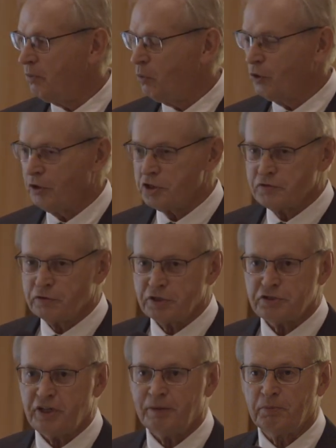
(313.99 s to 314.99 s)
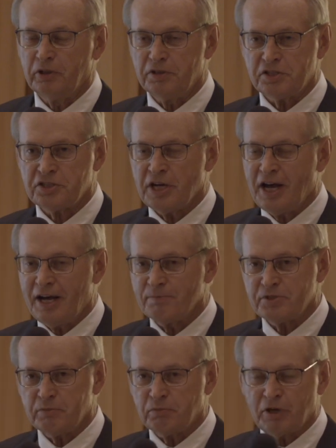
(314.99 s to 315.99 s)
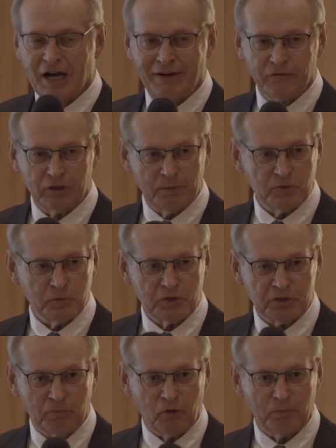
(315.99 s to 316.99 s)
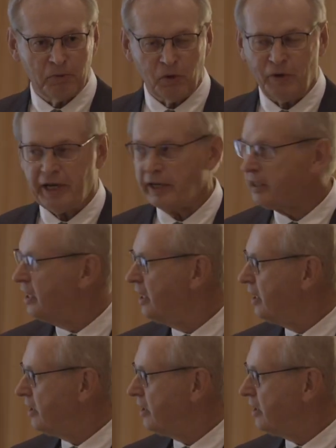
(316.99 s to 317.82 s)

words, for example, in Psalms and Proverbs, which are more poetic,